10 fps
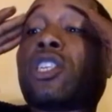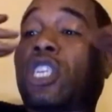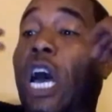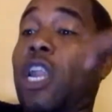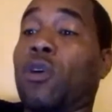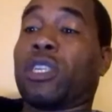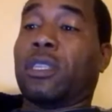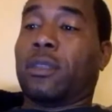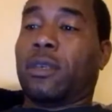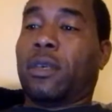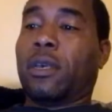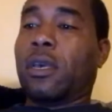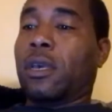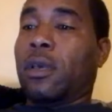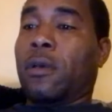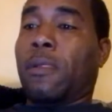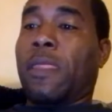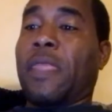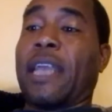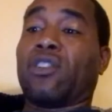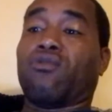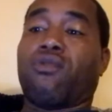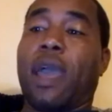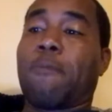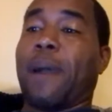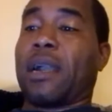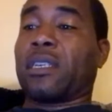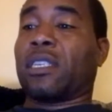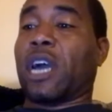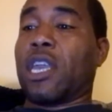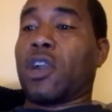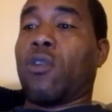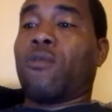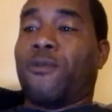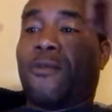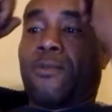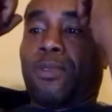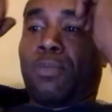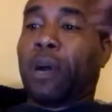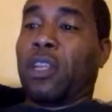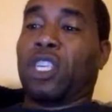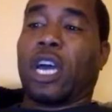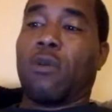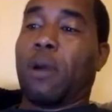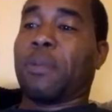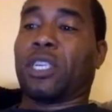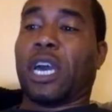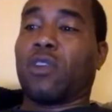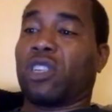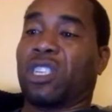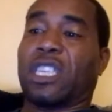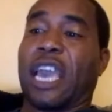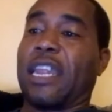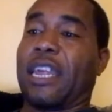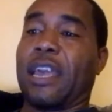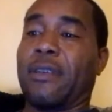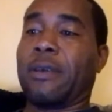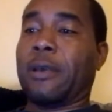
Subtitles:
Charlo's nice right by Castano. Spun Charlo up, but Charlo just standing there.